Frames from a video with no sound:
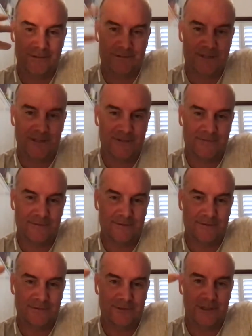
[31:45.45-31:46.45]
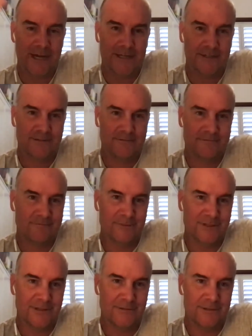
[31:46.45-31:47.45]
This test for genetic
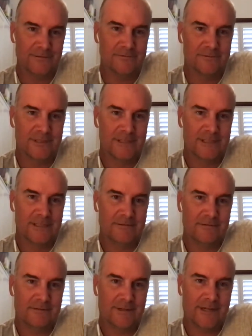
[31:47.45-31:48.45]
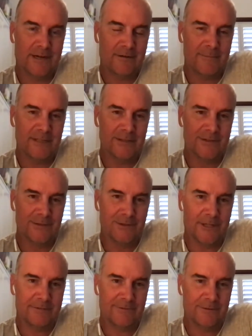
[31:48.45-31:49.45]
material Kary Mullis,
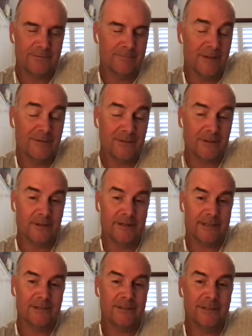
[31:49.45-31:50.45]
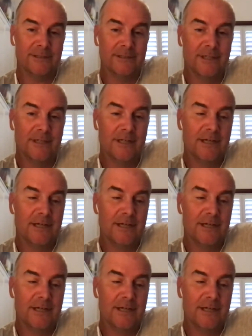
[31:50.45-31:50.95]
who died a few months ago, actually,